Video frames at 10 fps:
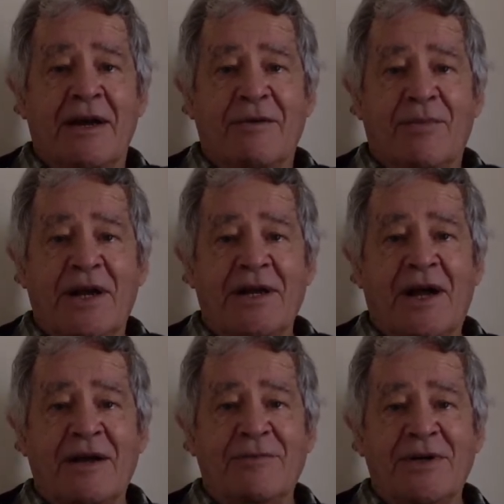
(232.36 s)
when
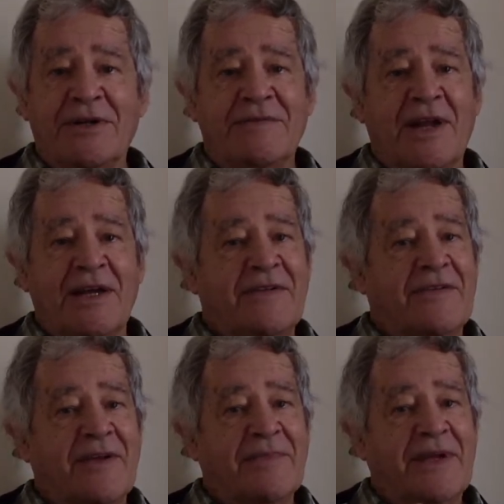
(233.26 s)
I would have liked
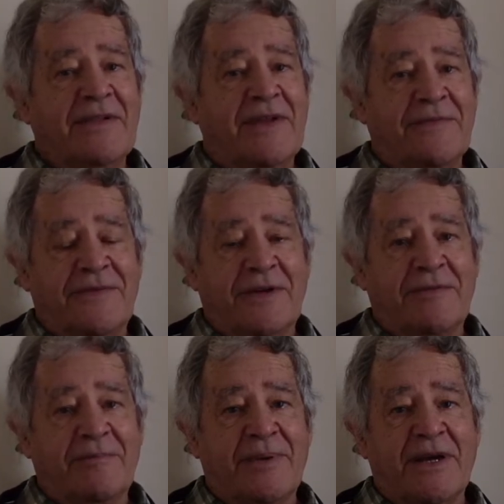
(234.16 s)
something different,
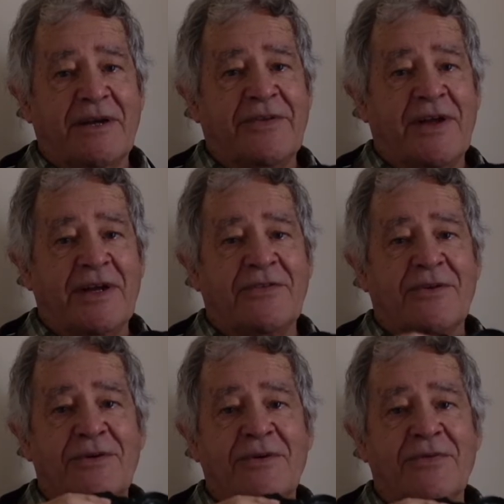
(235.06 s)
because I
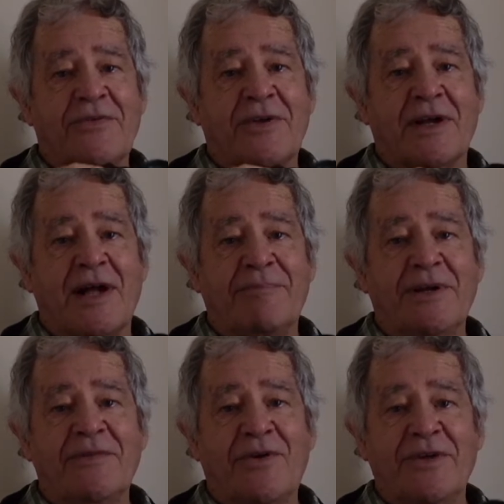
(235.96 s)
saw a couple
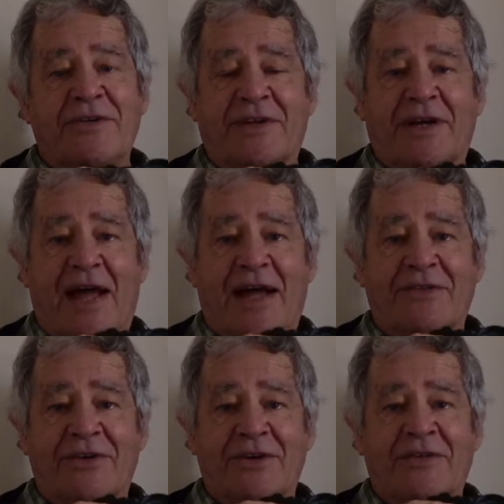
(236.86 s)
of oyster
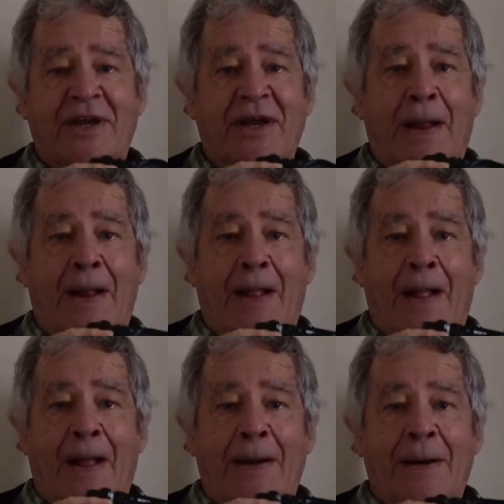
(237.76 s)
catchers,
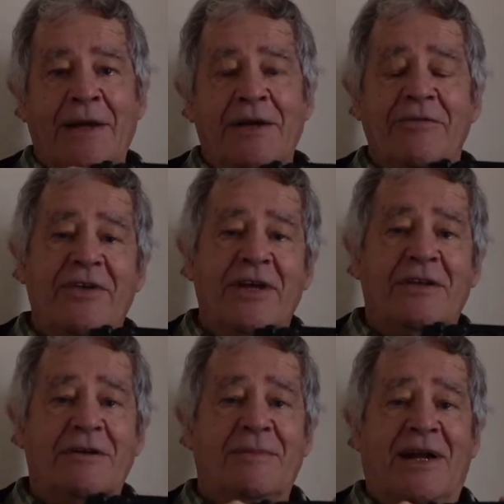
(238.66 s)
and I don't see
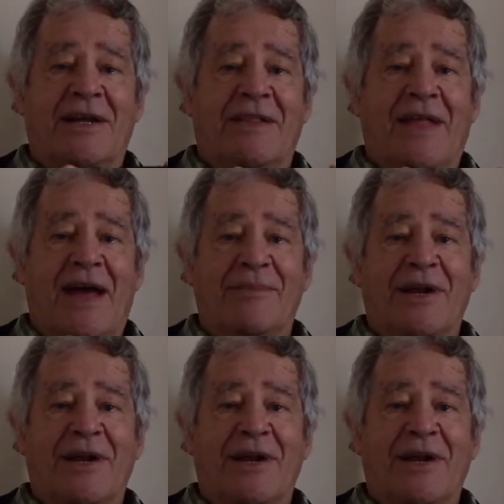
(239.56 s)
too many of them, and